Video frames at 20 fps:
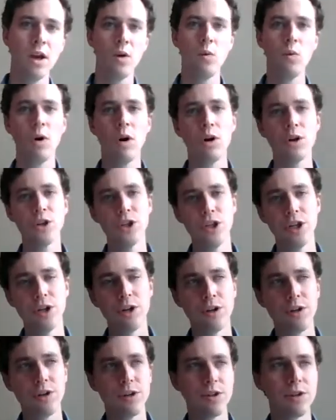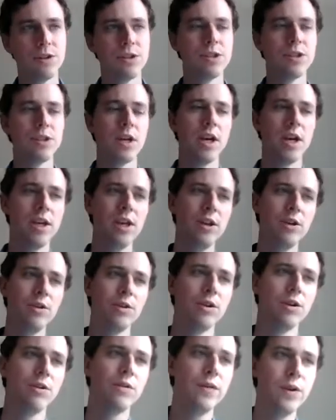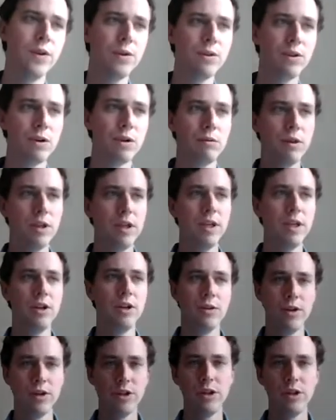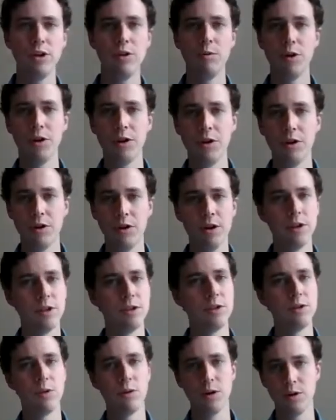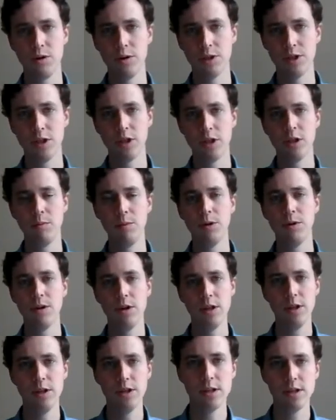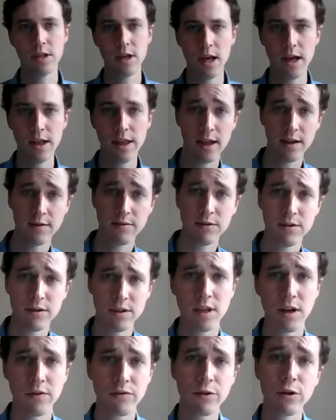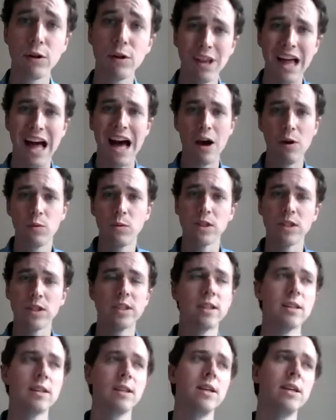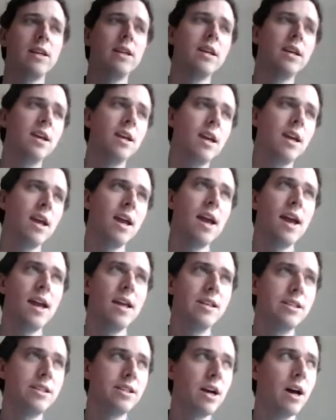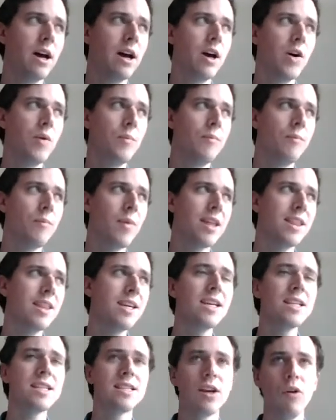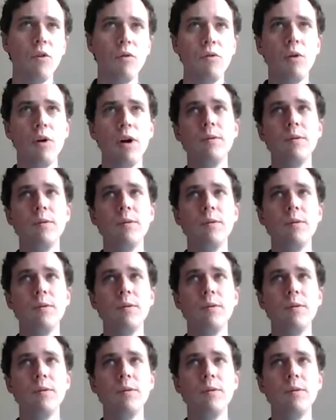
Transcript: Well, I'll share. There's, there are a few that are really near and dear where there are historic Christian communities that have suffered a lot recently, and I think it's helpful.